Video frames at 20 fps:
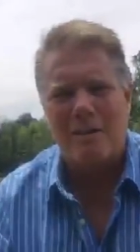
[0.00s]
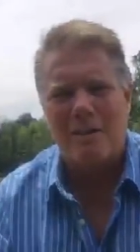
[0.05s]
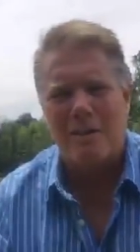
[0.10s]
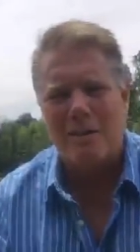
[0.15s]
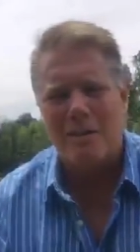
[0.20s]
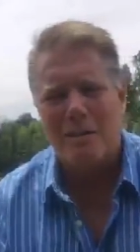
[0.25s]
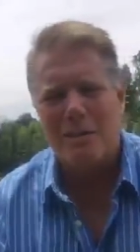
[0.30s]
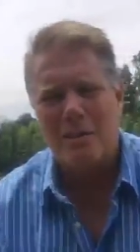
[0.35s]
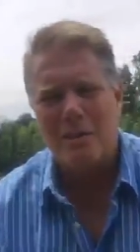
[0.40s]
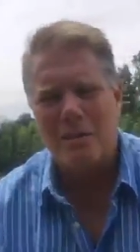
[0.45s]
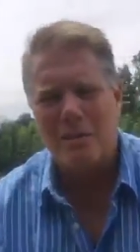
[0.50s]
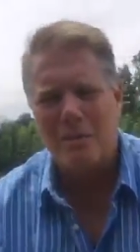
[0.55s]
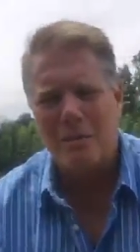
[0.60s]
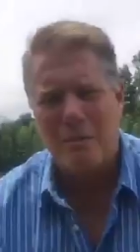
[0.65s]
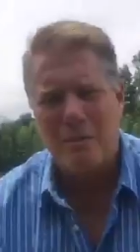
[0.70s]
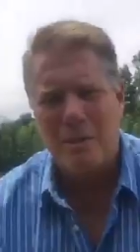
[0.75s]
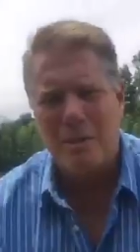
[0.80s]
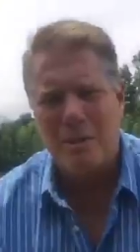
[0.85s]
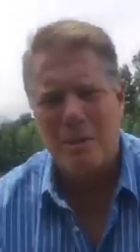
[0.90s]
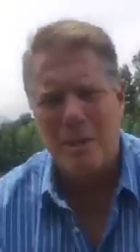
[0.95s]
and nurses are
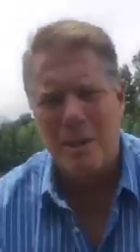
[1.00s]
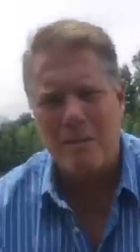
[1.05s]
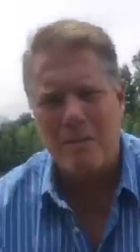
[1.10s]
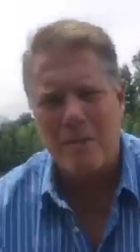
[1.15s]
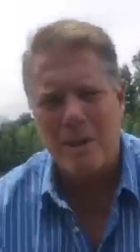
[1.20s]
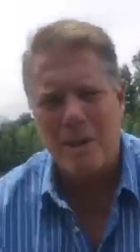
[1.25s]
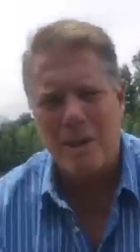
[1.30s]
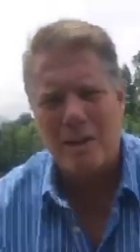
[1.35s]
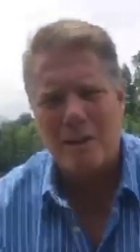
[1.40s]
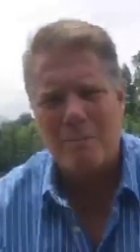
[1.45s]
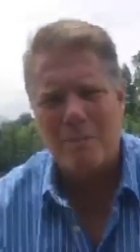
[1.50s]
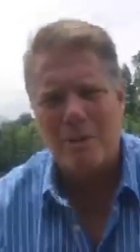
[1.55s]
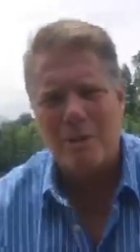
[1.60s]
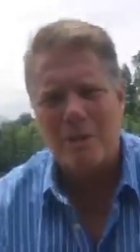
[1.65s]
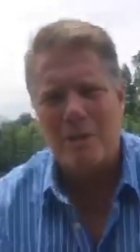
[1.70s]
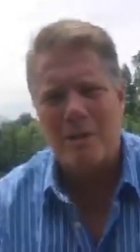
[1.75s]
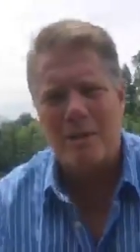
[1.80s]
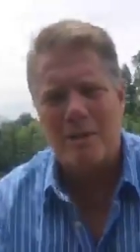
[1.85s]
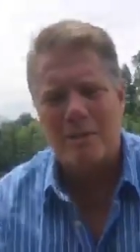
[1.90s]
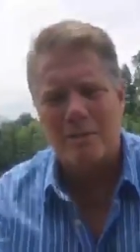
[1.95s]
from the same
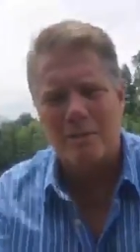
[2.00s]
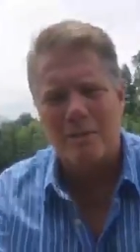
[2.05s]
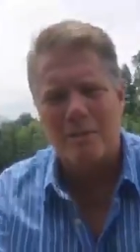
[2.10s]
hospital in this